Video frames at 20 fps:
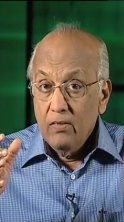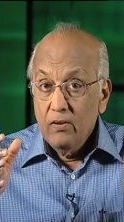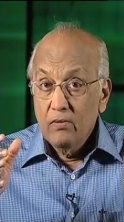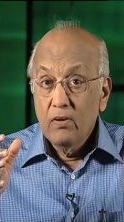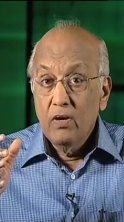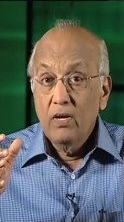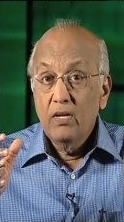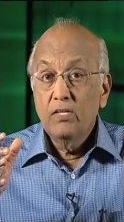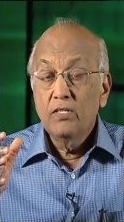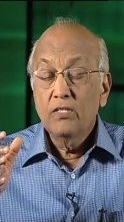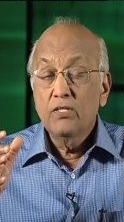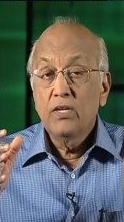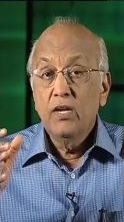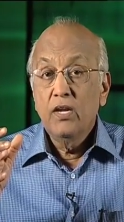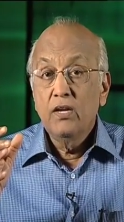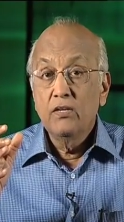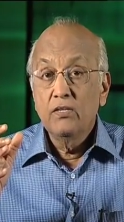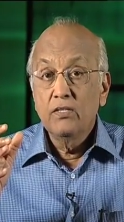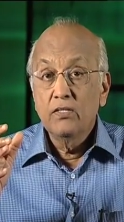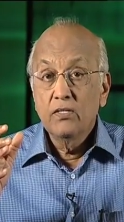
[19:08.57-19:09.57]
The religious
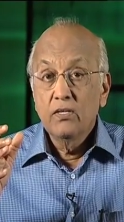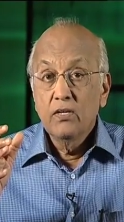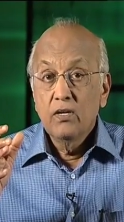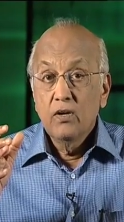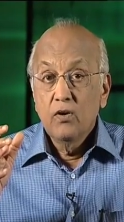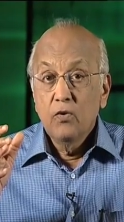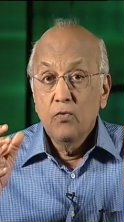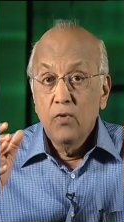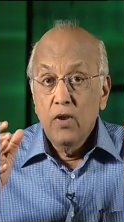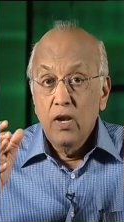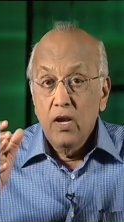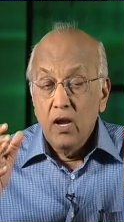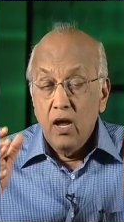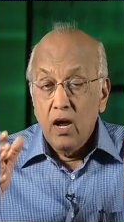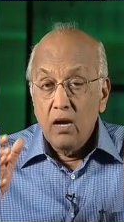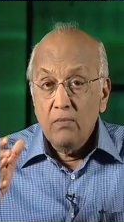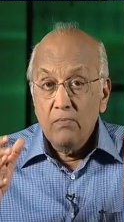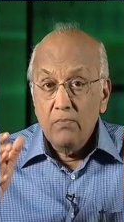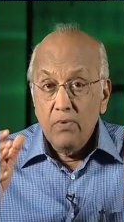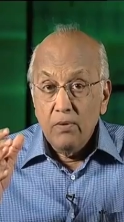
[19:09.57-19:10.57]
leaders will
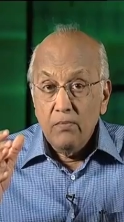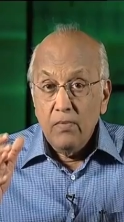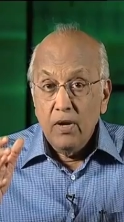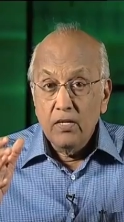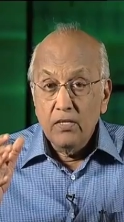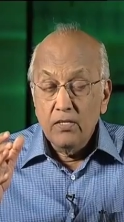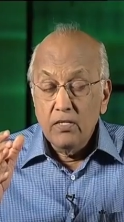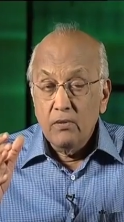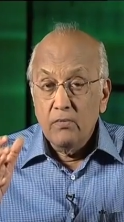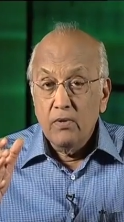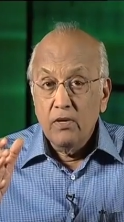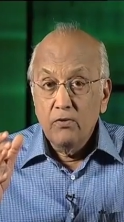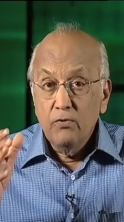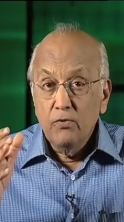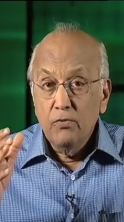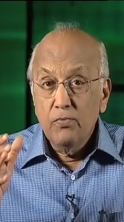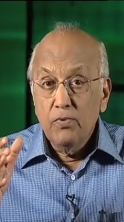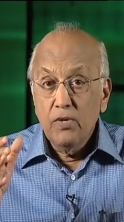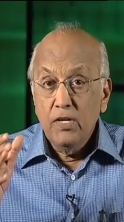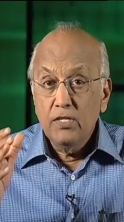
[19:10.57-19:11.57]
not permit someone
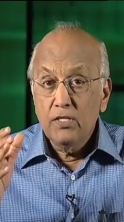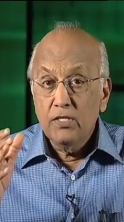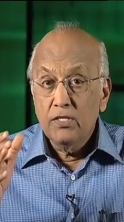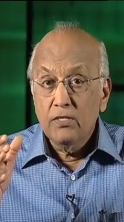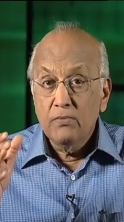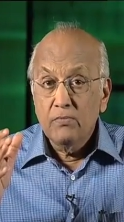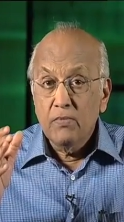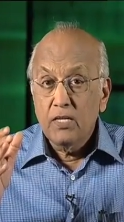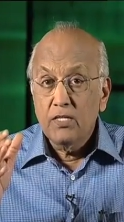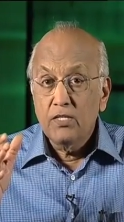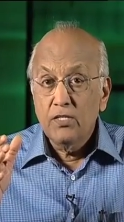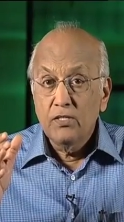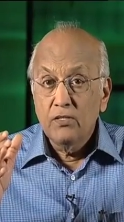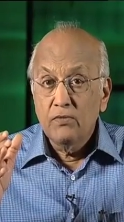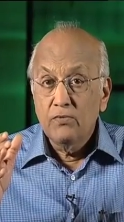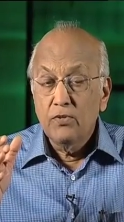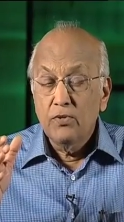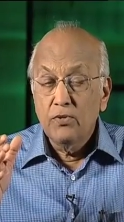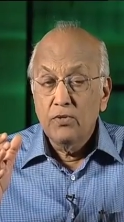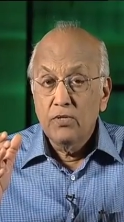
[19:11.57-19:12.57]
who preaches the
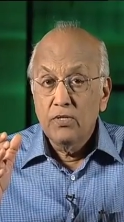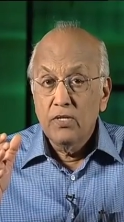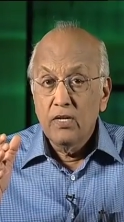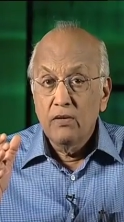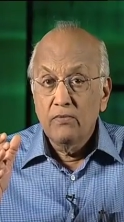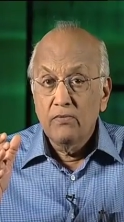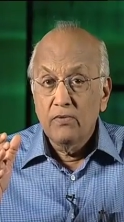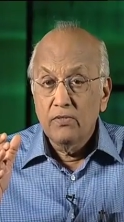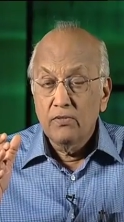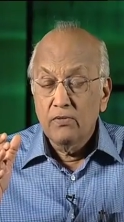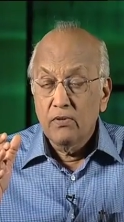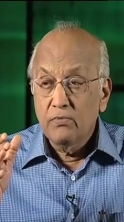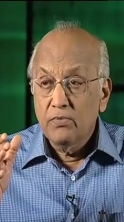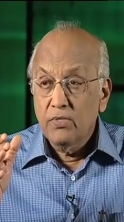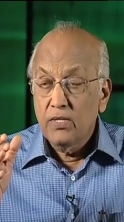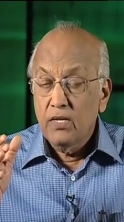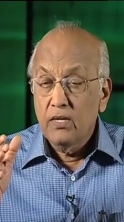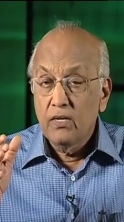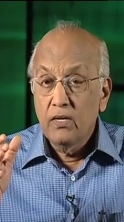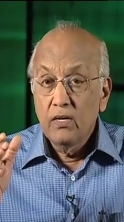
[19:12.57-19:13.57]
message of total deliverance
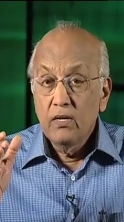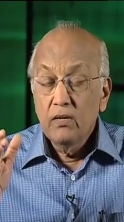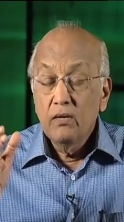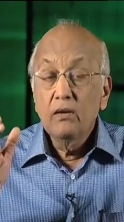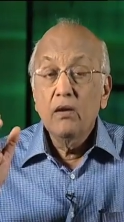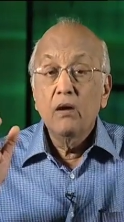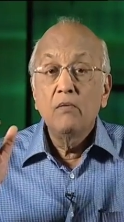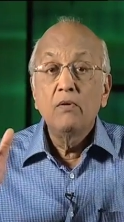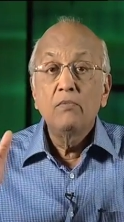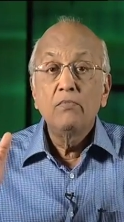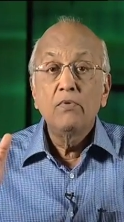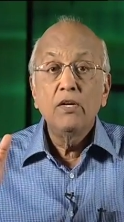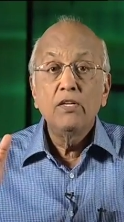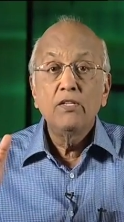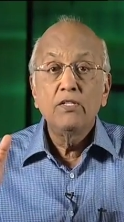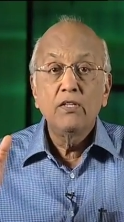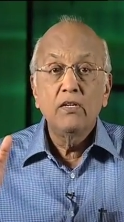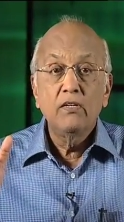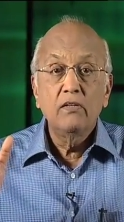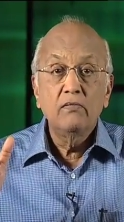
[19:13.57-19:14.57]
from sin to come and
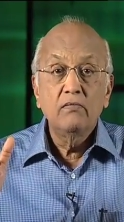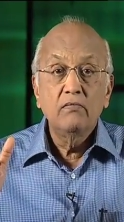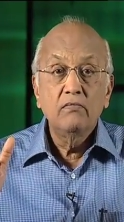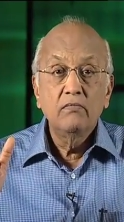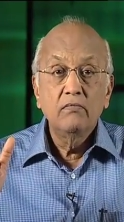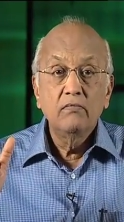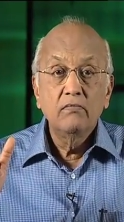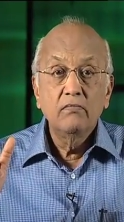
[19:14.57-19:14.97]
preach there.